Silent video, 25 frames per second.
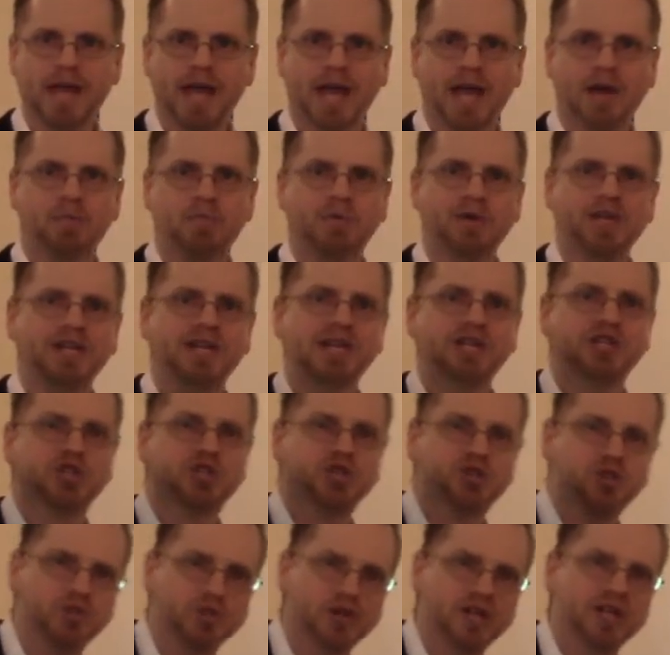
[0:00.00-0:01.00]
And we need
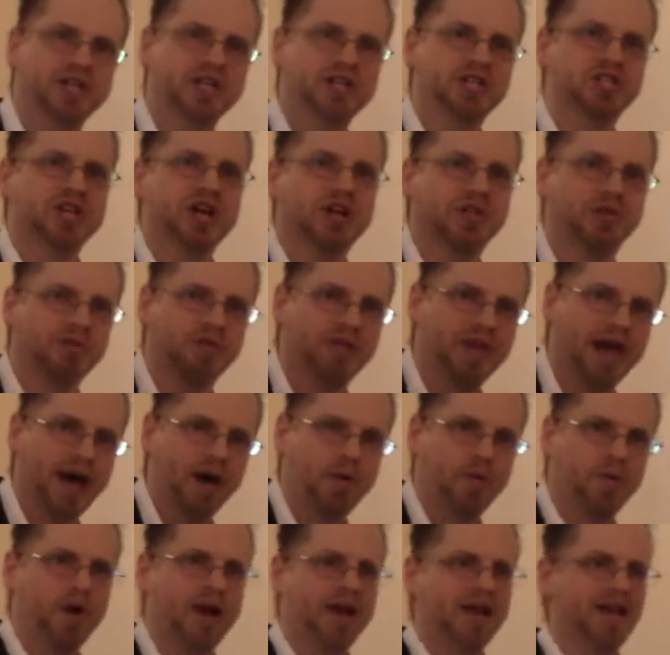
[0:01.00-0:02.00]
to treat each other
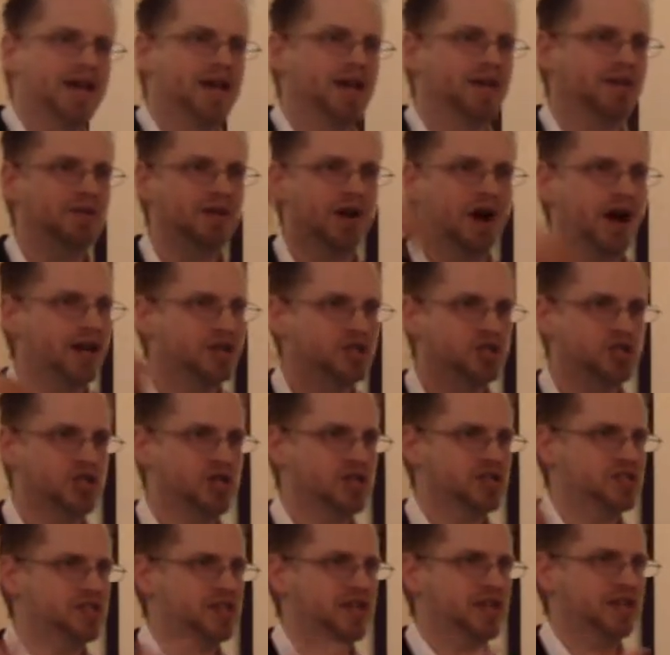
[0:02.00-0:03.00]
that way, not
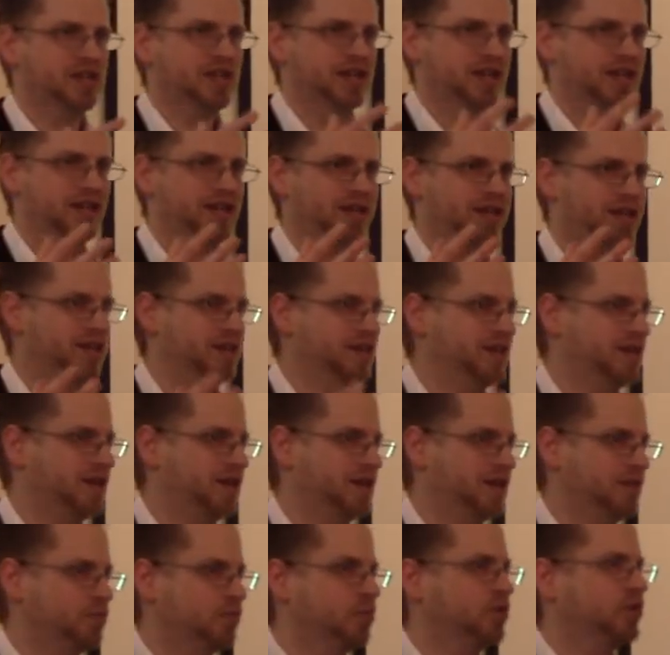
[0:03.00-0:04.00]
just in, in, in
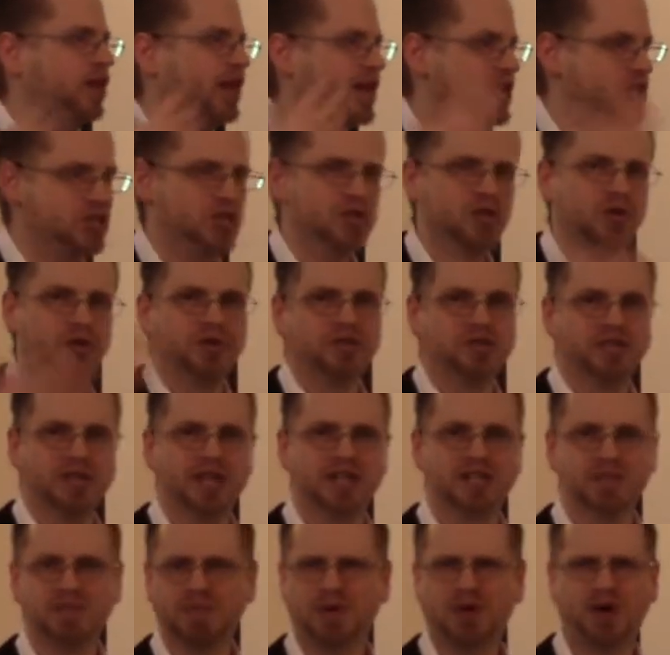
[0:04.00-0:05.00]
the relational
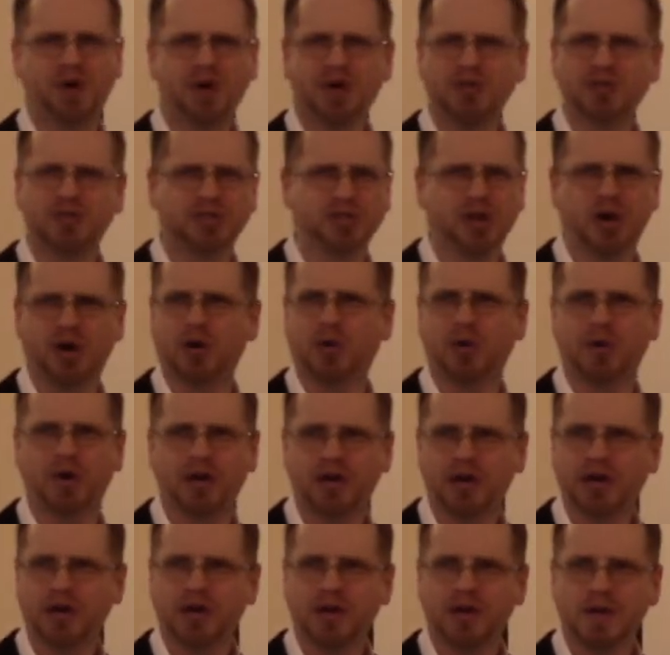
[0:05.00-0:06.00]
sense, but
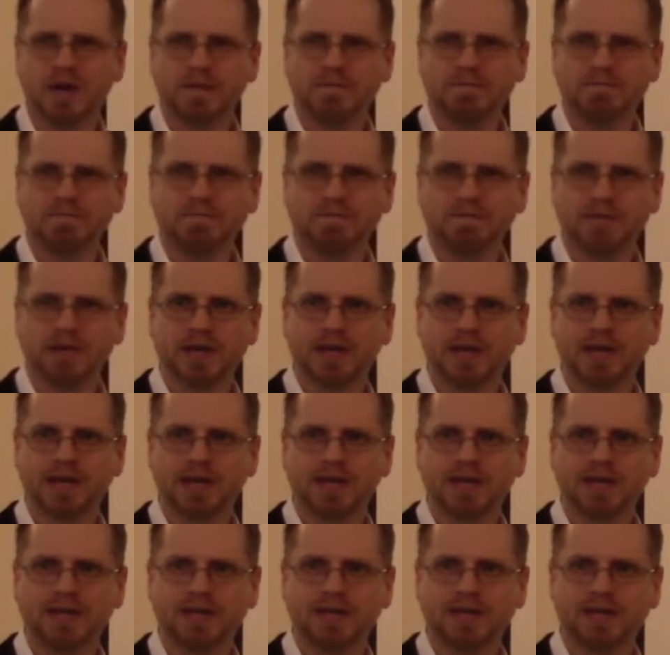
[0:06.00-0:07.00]
also
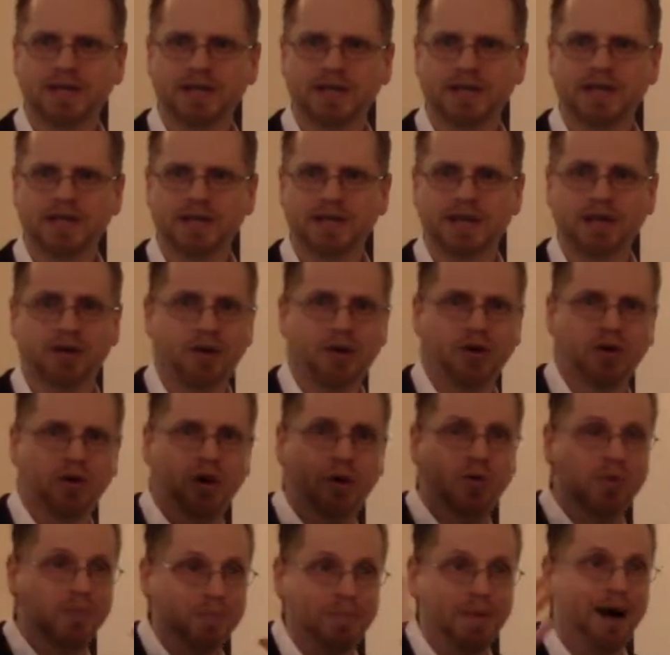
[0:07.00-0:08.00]
in, in, in our
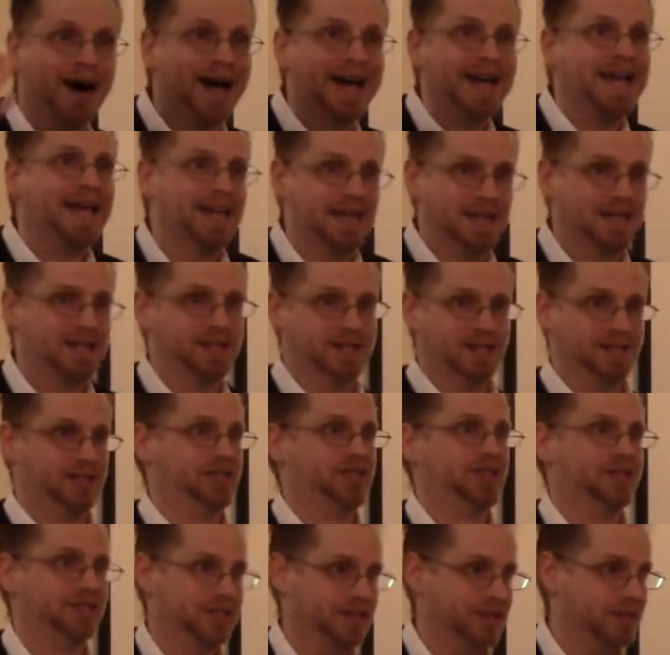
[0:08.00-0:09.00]
own
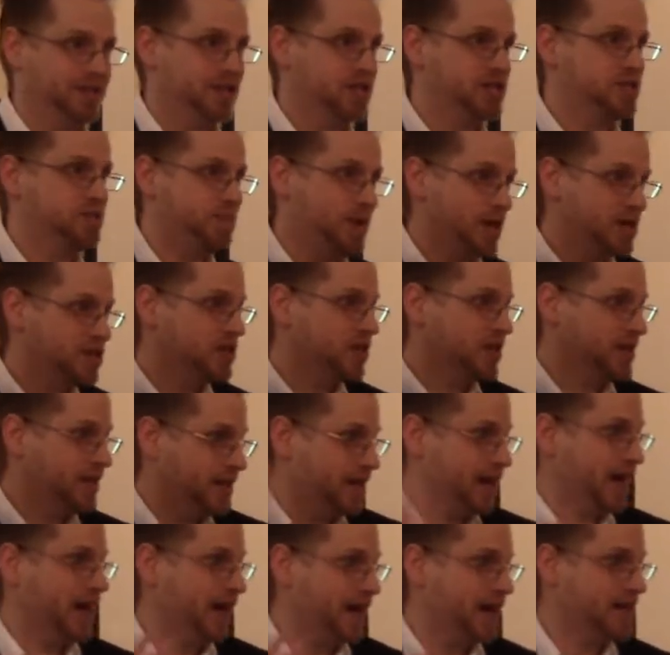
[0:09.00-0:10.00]
minds, especially
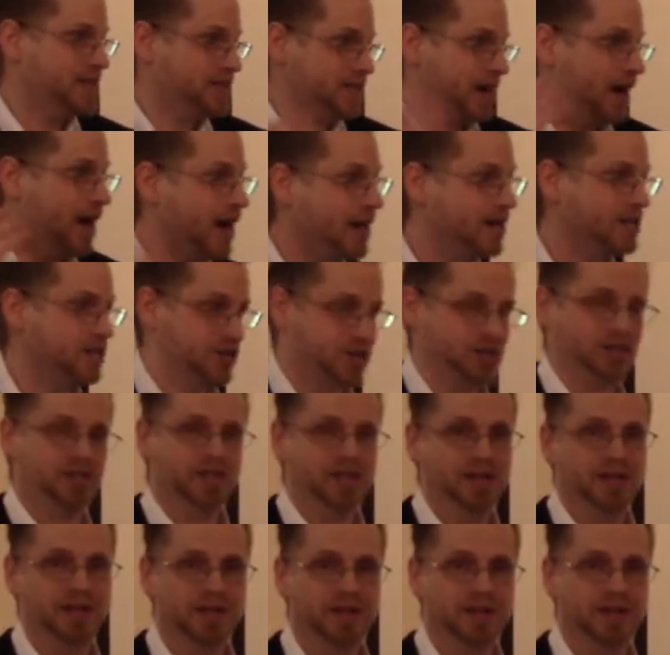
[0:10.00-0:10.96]
guys, us,